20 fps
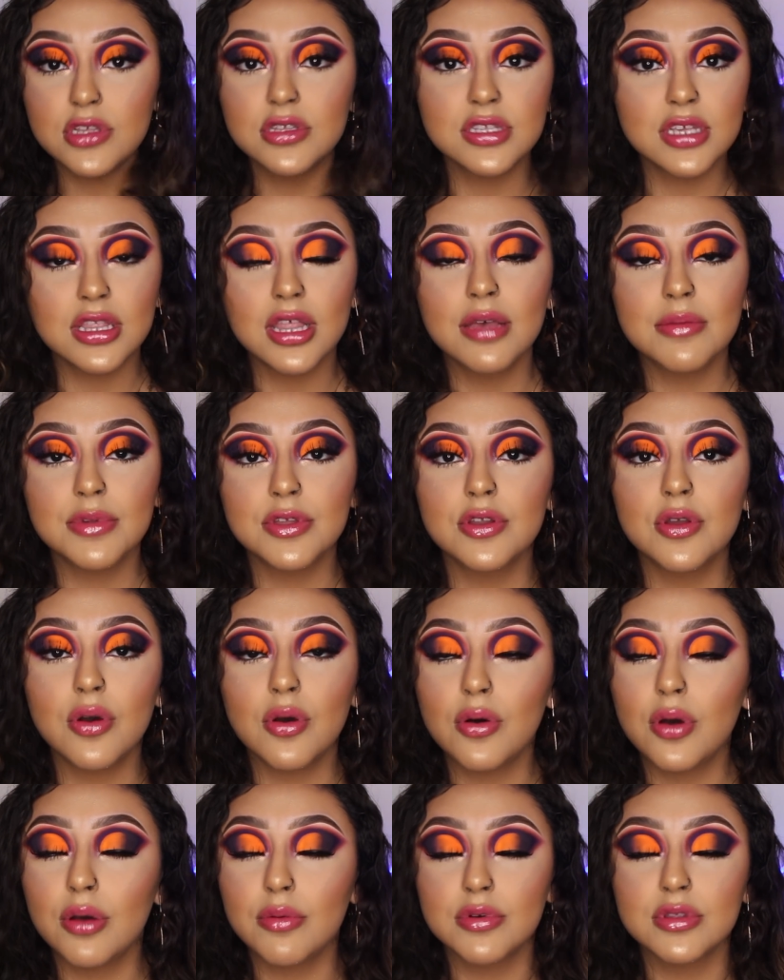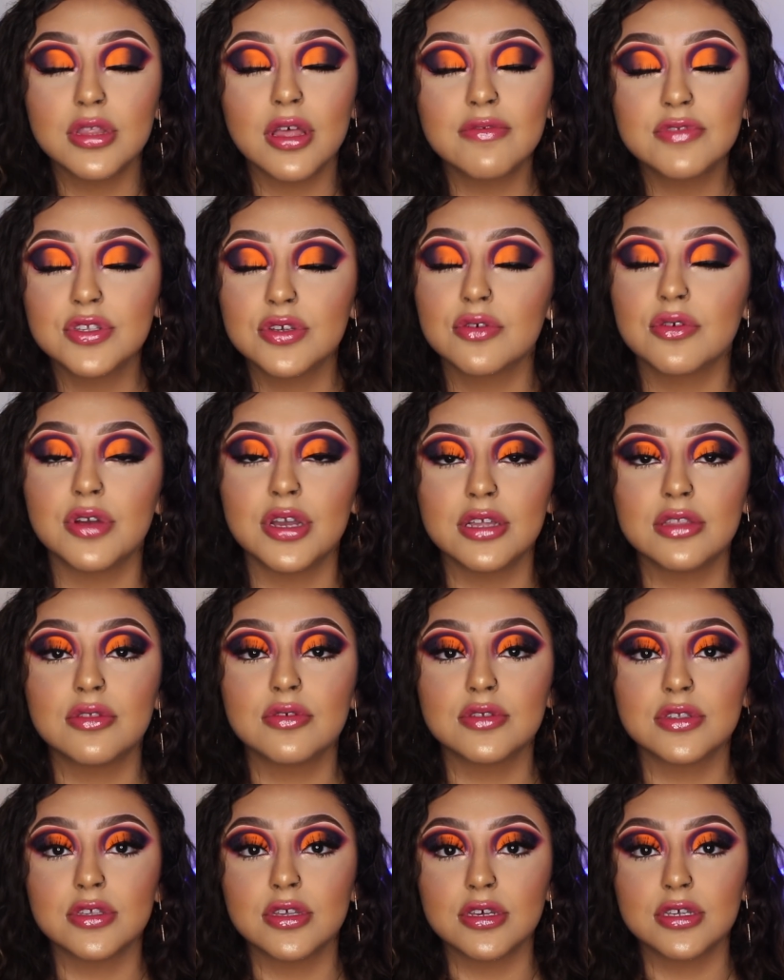to let me know. I would love to create
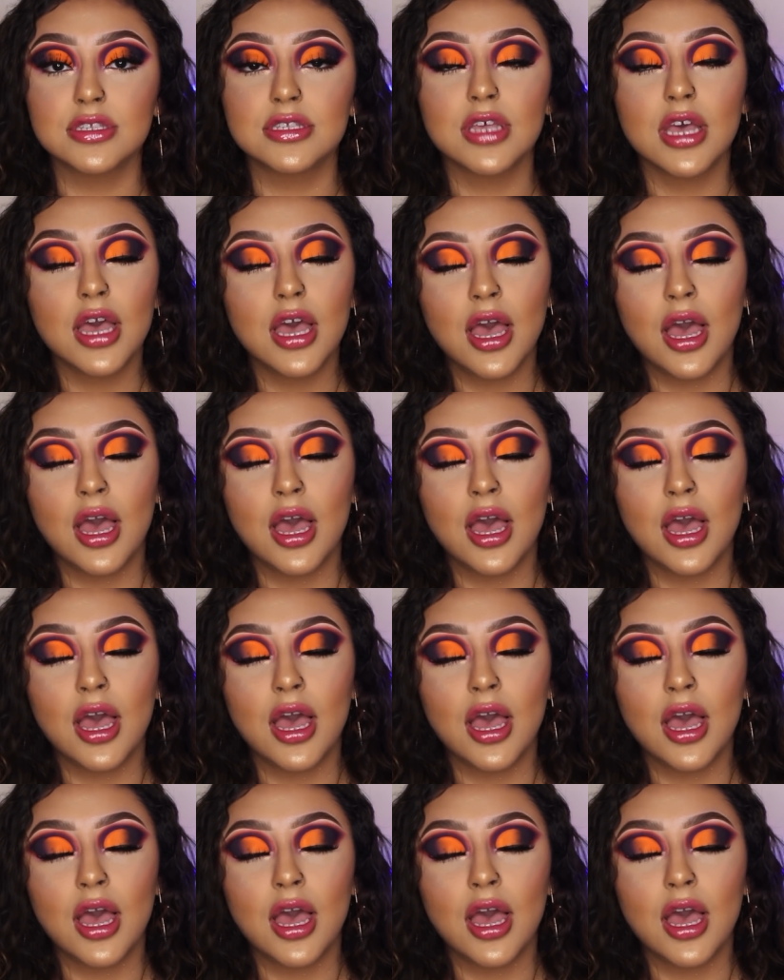those looks.